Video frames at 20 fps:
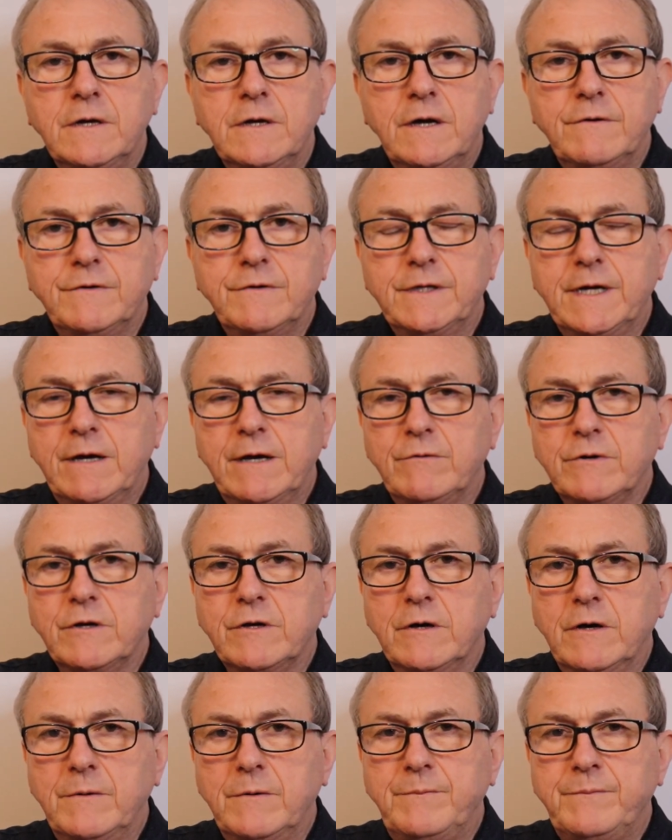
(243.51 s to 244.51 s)
of an
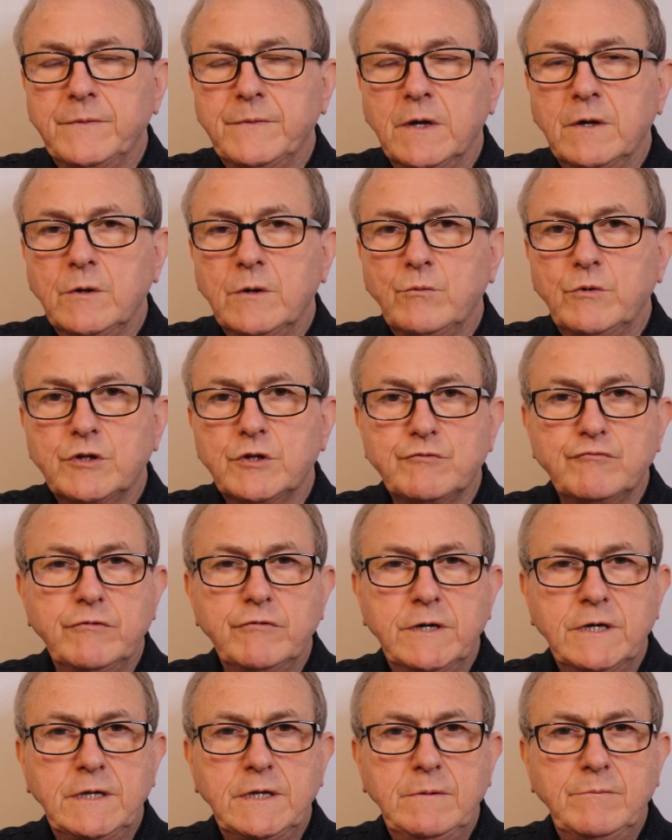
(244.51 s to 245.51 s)
outcome which
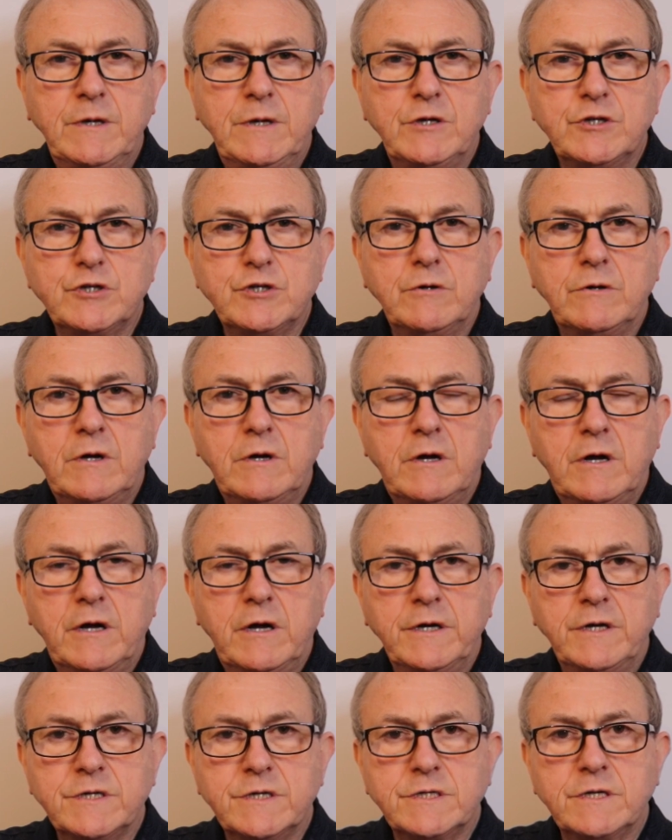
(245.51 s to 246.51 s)
really meets your
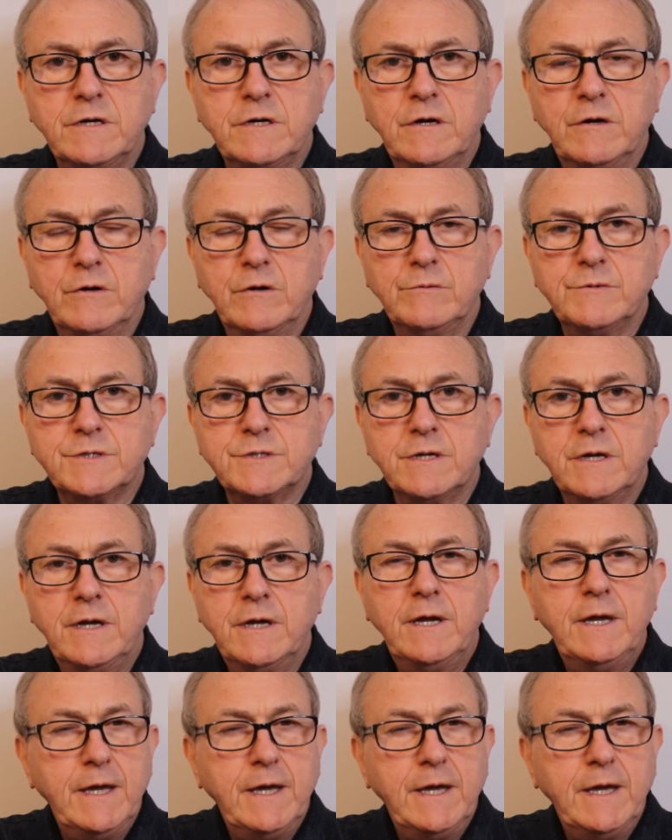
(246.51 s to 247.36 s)
highest hopes